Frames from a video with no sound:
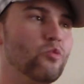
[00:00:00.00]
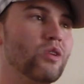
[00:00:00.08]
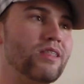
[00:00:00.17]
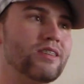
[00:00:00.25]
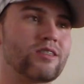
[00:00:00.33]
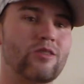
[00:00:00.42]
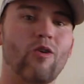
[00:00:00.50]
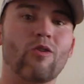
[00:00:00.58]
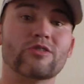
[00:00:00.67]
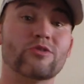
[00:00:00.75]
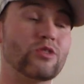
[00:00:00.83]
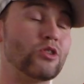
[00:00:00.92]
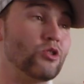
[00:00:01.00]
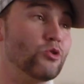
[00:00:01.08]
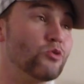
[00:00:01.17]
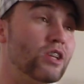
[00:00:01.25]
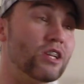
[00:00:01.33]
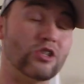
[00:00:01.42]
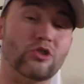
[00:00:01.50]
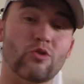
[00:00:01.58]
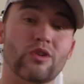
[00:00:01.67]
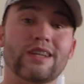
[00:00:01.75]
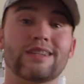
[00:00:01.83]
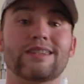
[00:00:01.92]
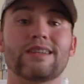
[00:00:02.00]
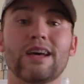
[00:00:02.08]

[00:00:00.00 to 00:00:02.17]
with this car so that you can enjoy it,